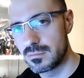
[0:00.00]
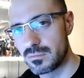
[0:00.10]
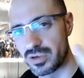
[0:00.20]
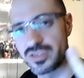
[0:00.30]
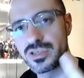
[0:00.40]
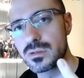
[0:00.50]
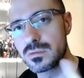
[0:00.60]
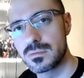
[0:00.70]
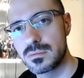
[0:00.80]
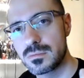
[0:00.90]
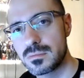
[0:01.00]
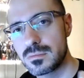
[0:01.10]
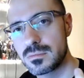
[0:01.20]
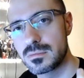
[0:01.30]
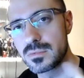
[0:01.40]
Brosnan,
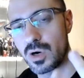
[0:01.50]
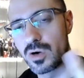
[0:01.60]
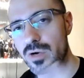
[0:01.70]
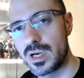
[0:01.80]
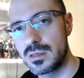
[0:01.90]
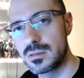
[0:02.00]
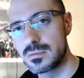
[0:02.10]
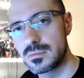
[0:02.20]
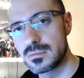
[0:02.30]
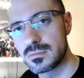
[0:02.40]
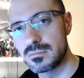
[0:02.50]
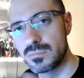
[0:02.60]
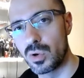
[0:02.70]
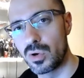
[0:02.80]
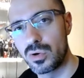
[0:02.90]
Connery,
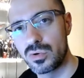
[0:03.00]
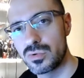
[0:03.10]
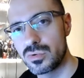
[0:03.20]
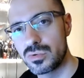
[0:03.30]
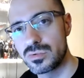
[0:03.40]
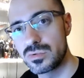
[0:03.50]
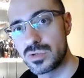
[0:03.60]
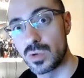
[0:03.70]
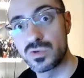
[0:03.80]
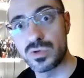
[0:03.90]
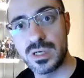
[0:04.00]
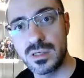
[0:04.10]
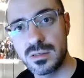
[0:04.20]
Moore, Daltrey,